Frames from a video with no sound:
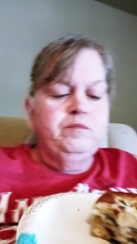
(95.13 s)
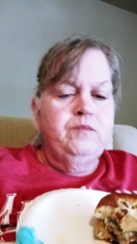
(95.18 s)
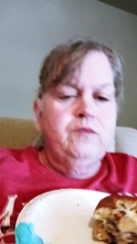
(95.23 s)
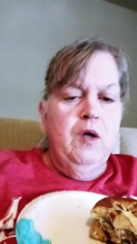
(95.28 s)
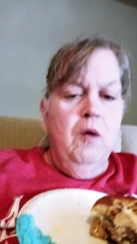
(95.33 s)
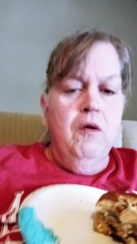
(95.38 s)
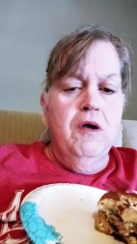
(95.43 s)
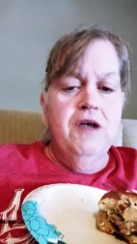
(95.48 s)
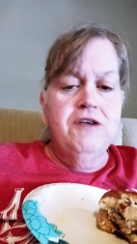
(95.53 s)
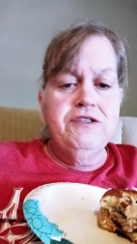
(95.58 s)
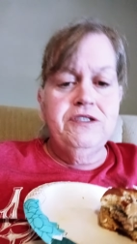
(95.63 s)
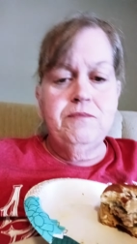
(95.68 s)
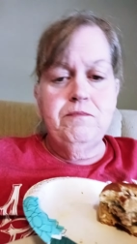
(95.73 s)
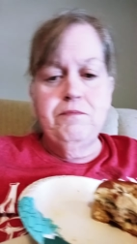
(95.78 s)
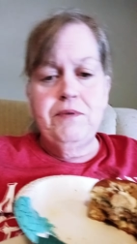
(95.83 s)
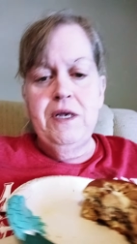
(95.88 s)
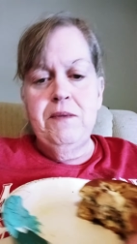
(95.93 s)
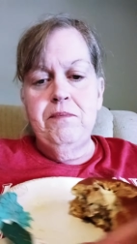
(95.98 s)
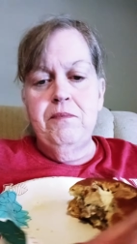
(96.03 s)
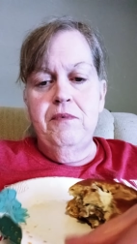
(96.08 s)
Okay, so
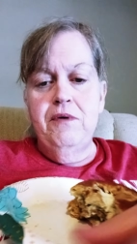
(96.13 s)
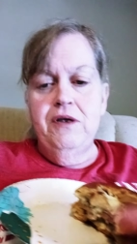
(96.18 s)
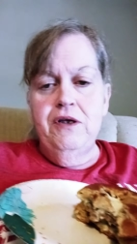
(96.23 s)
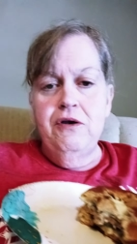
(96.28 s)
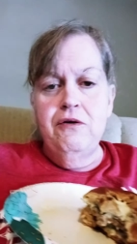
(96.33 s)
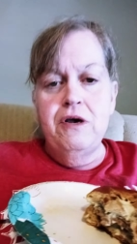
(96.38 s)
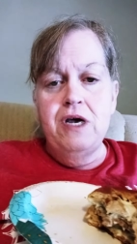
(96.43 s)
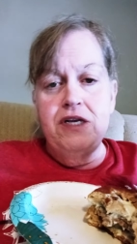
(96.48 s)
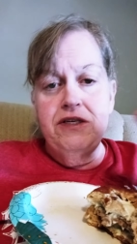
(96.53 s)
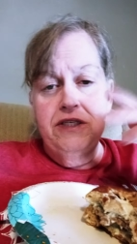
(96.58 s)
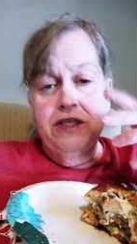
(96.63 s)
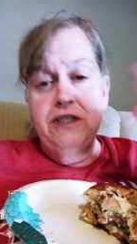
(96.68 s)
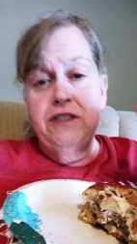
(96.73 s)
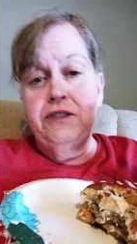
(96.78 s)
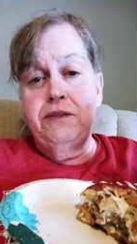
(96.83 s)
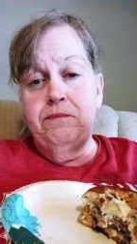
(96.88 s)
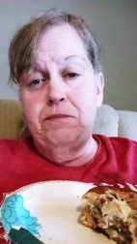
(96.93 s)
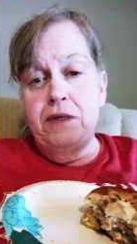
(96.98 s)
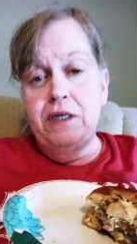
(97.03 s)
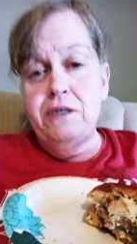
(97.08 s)
people, you guys
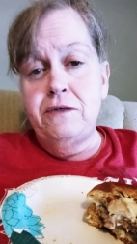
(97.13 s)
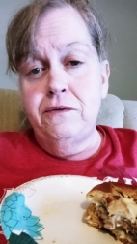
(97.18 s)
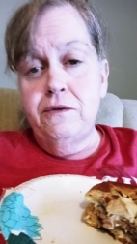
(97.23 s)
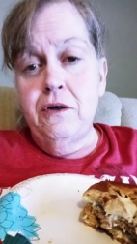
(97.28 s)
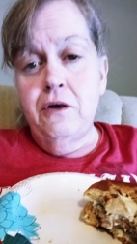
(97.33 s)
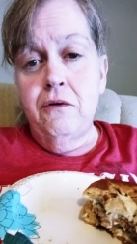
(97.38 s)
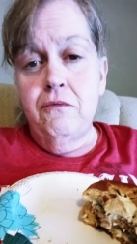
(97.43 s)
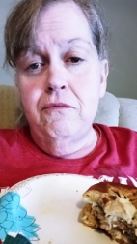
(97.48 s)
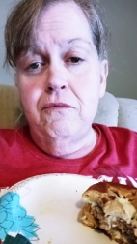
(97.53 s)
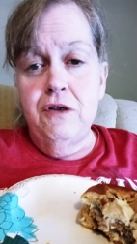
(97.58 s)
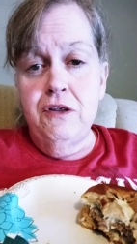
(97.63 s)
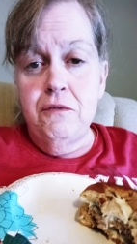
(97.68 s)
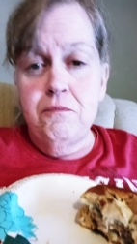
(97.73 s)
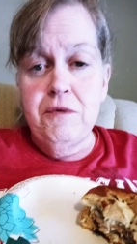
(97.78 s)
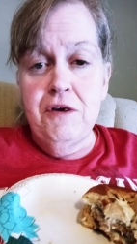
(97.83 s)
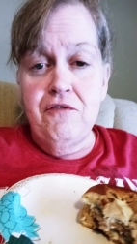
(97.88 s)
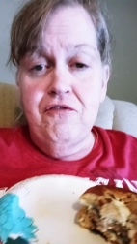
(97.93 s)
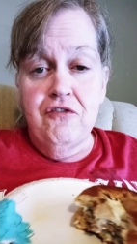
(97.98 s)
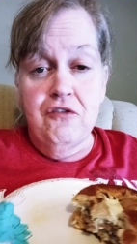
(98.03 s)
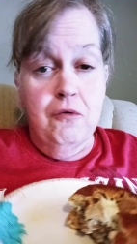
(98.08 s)
that's been with
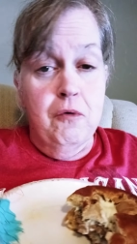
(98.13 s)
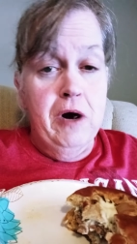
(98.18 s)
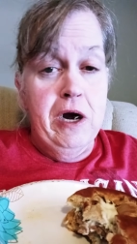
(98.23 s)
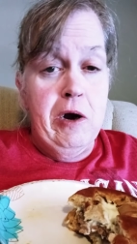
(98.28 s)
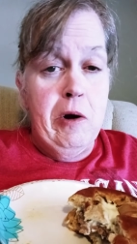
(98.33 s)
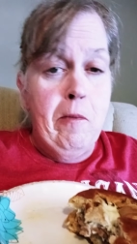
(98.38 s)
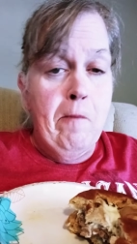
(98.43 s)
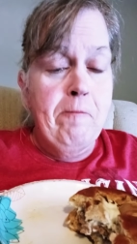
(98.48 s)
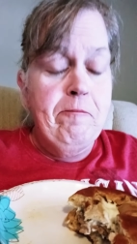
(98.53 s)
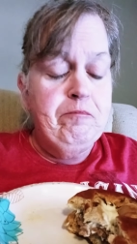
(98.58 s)
me for a while.